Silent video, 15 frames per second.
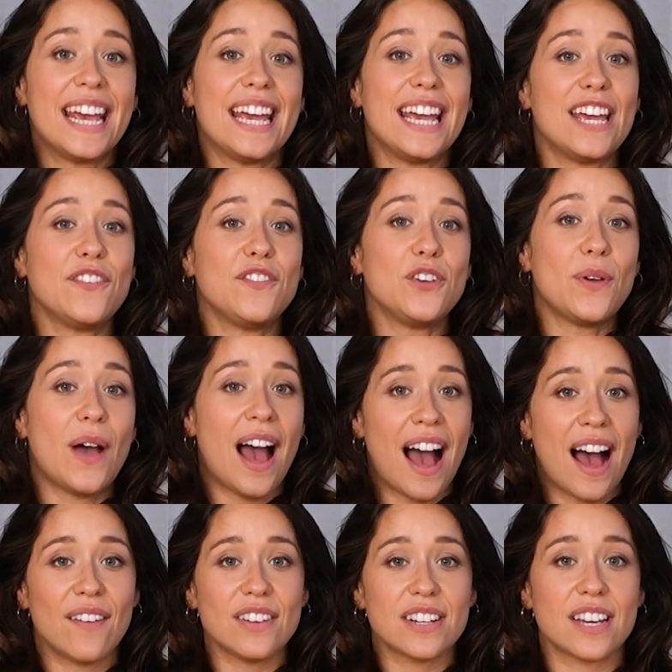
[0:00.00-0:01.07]
If you
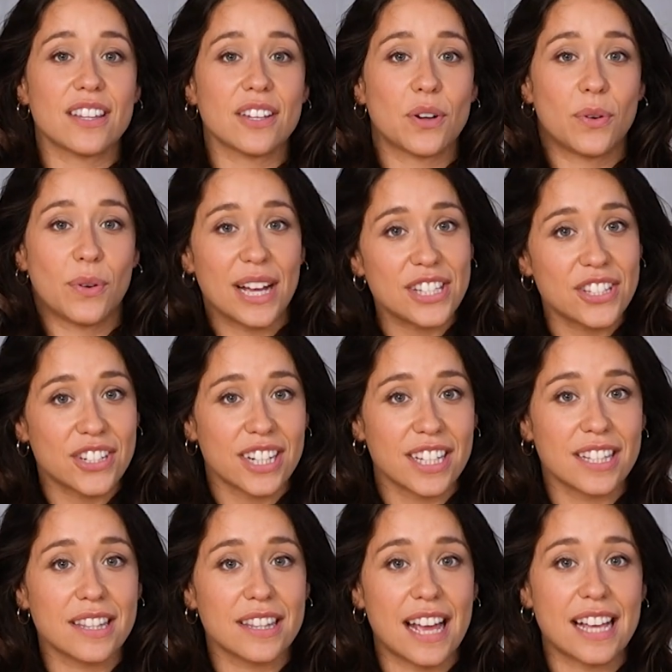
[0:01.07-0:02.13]
have another
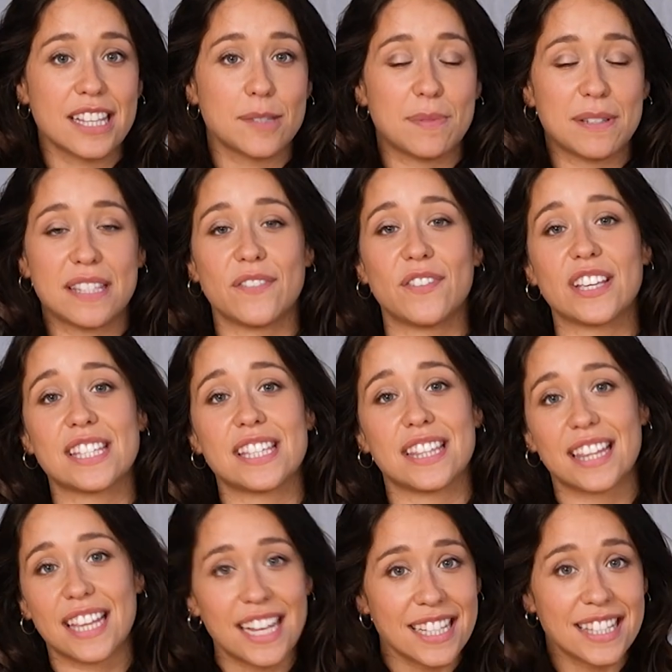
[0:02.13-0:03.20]
question that's specific to
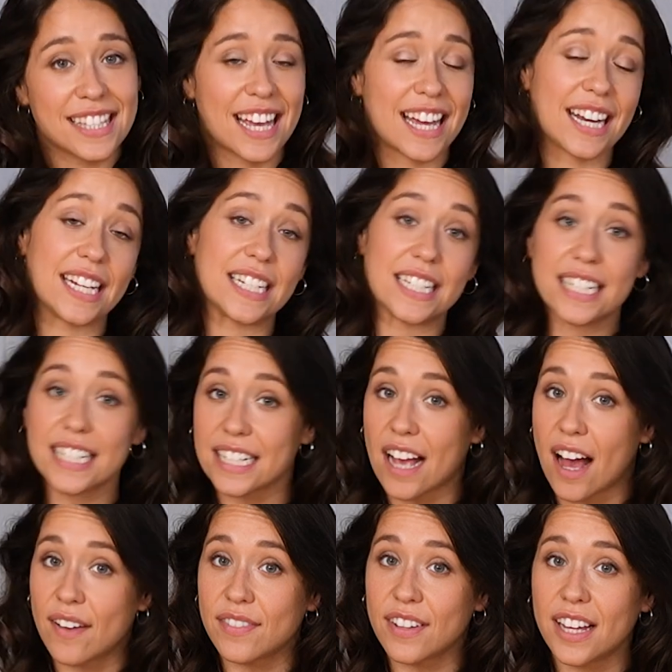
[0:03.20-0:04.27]
this and I didn't
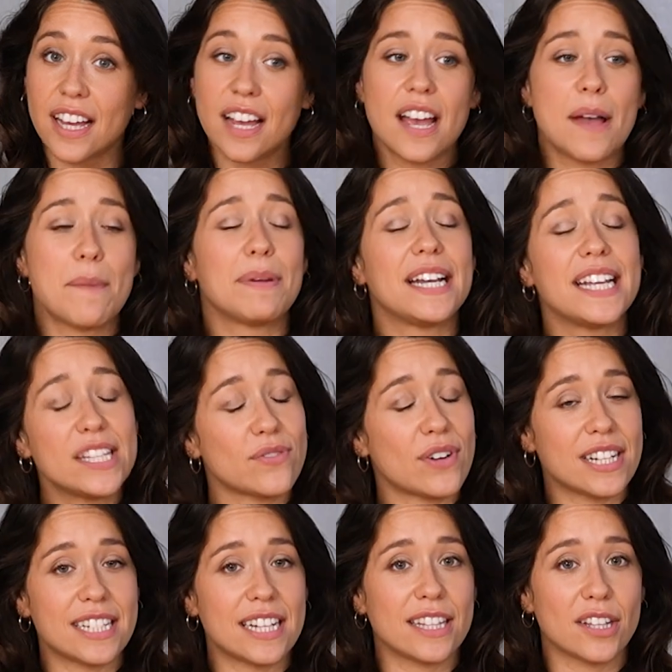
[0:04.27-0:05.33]
cover, please
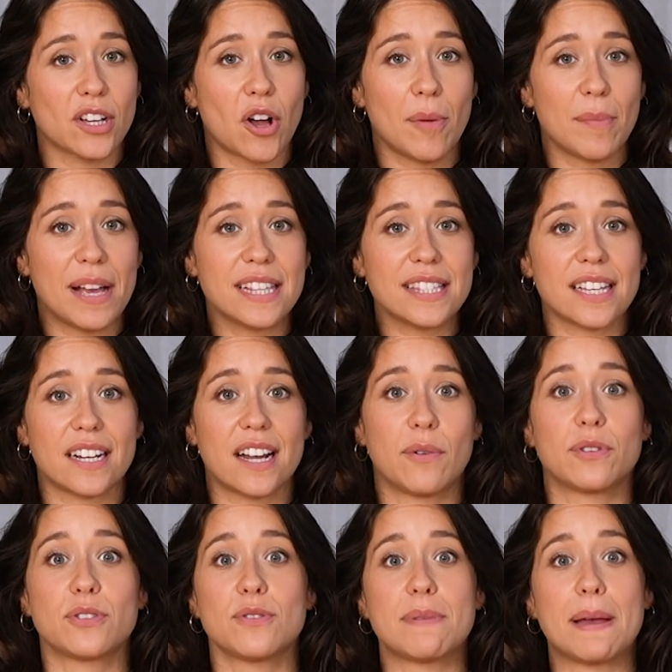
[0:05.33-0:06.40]
write it in the comments and I will
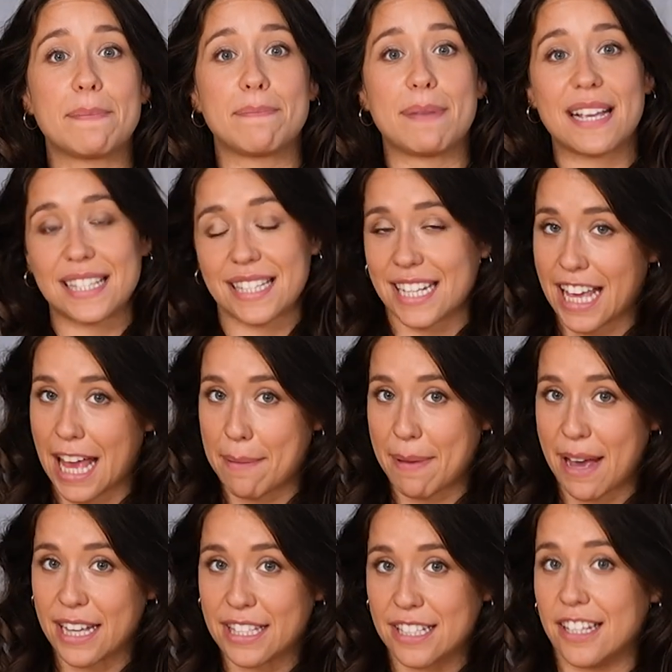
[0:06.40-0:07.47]
do my best to get
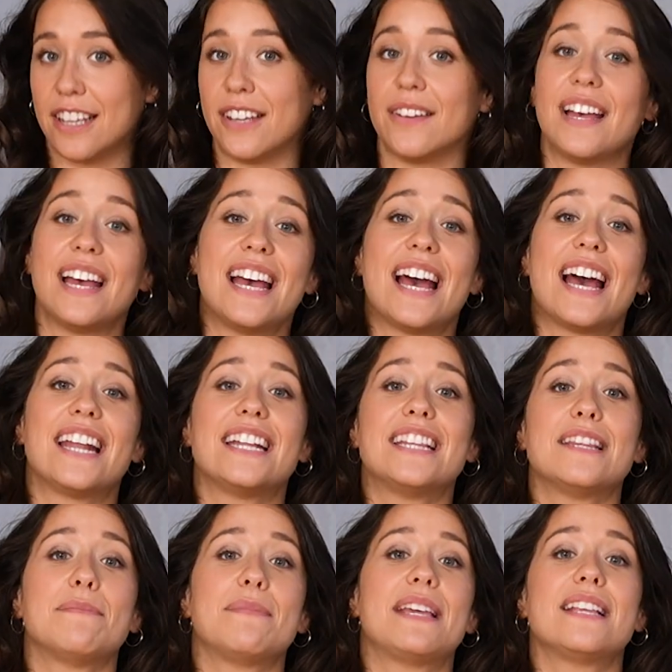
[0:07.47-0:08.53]
back to you. And in
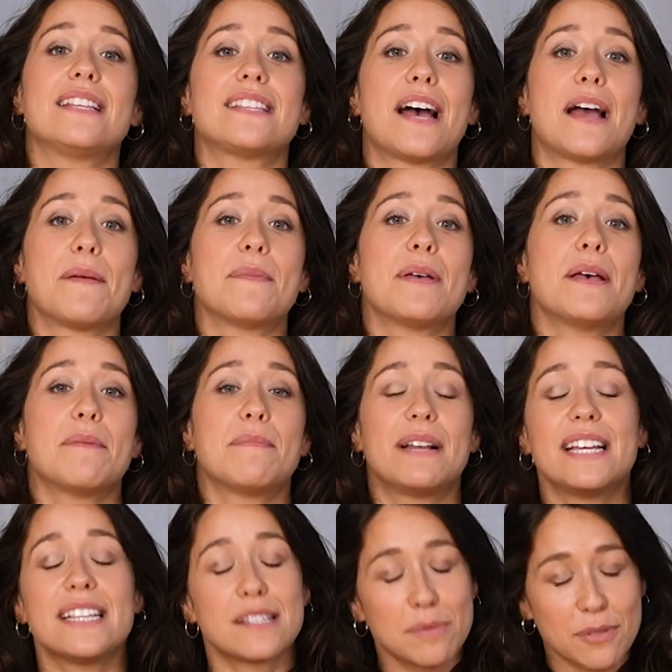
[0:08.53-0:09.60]
the meantime,
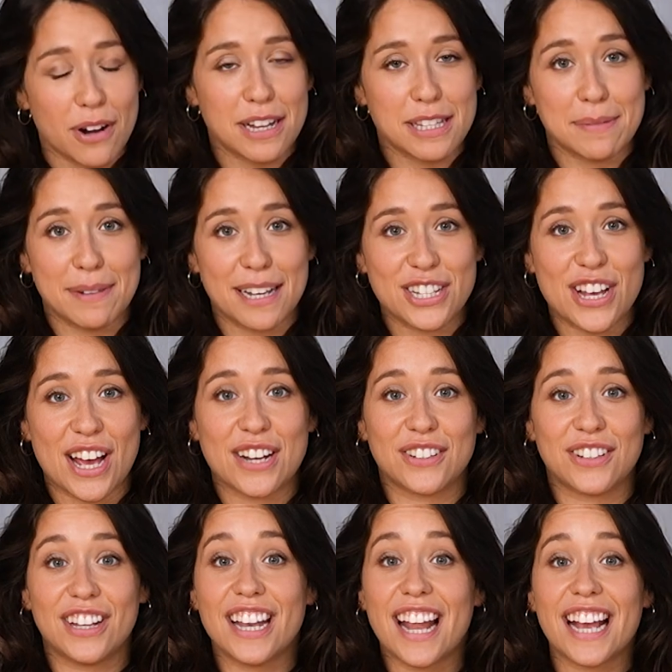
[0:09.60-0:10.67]
please subscribe to my channel,
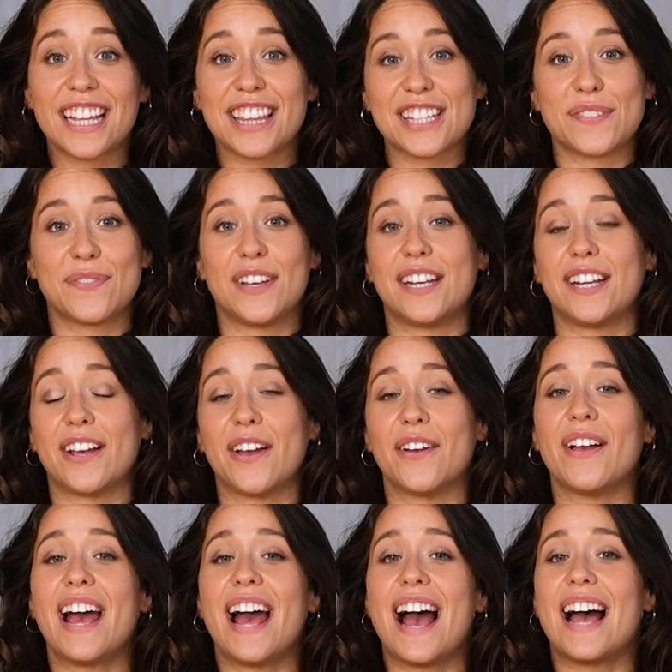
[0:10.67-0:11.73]
like this video,
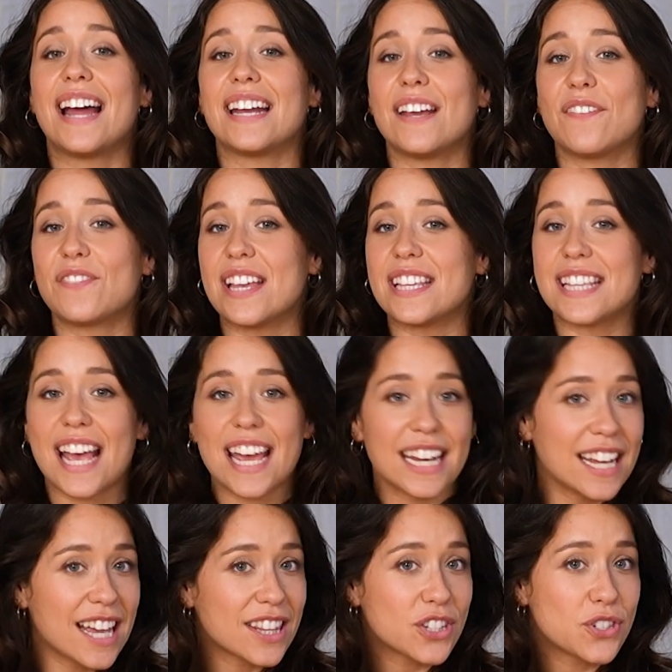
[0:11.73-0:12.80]
and if there's
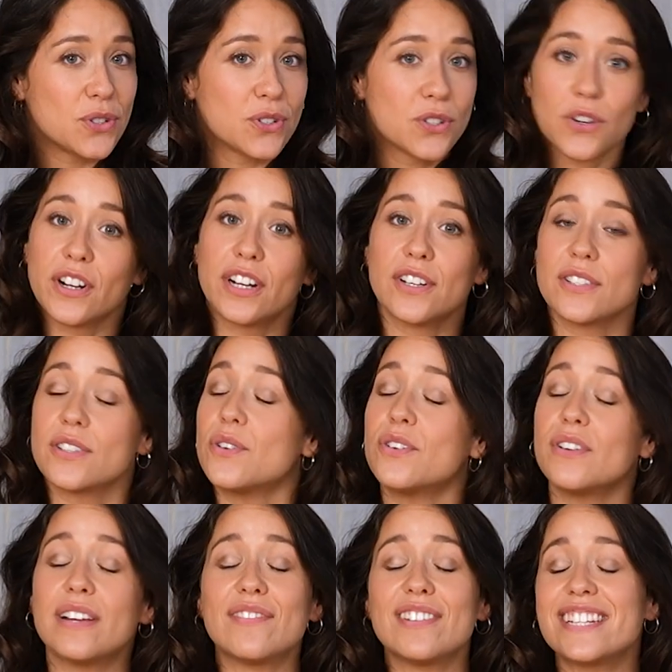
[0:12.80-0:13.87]
any other tutorials or
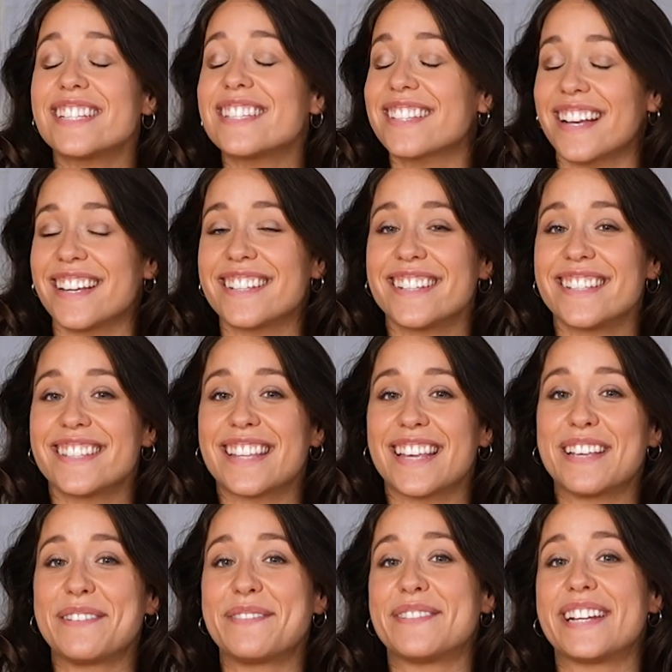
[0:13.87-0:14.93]
even discussions that
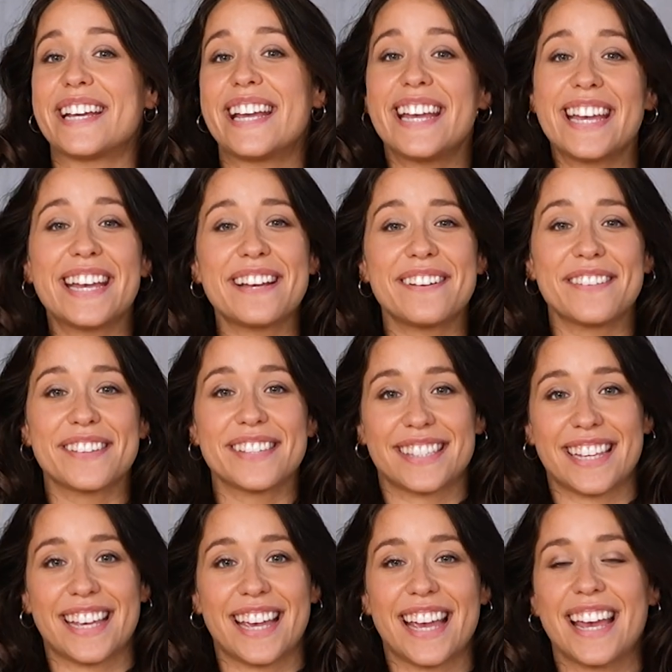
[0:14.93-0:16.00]
you want to hear or
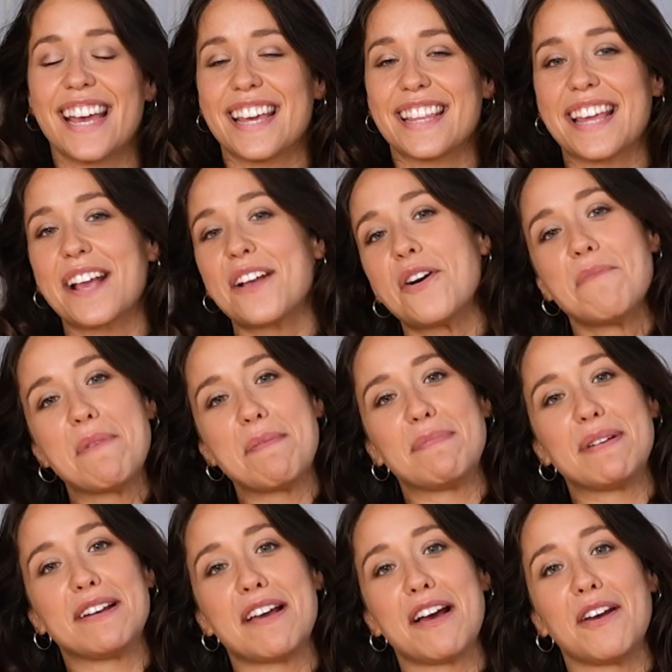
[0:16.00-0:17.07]
see, then comment
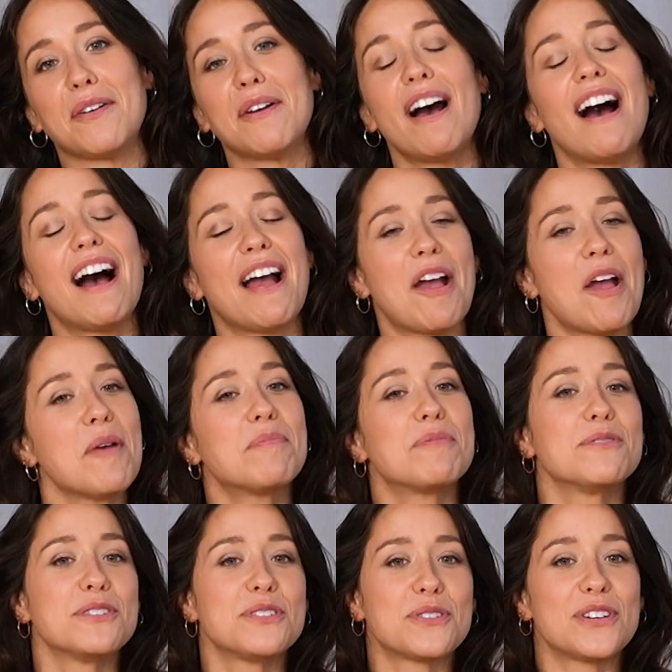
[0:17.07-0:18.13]
below. I hope you
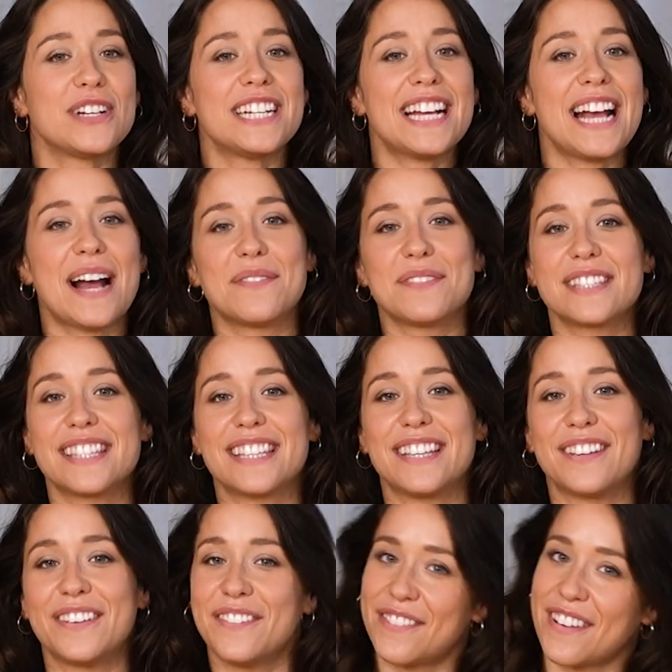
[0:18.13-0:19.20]
enjoyed it and we'll
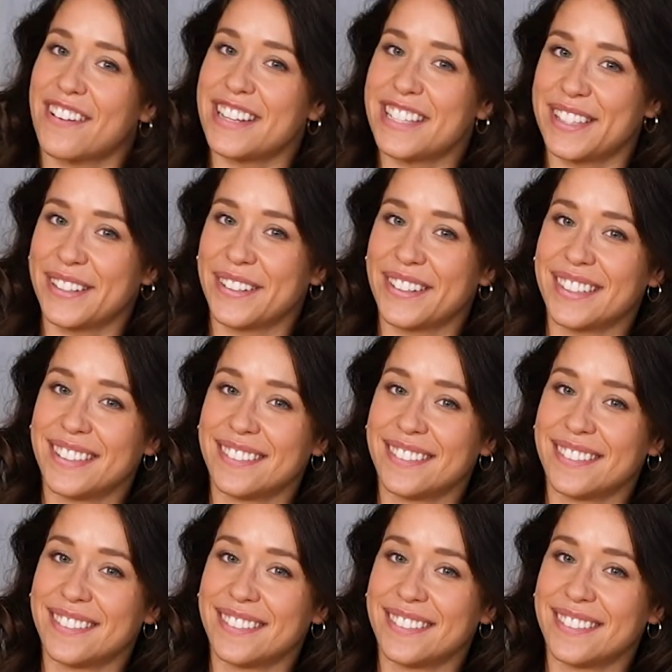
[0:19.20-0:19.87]
see you very soon.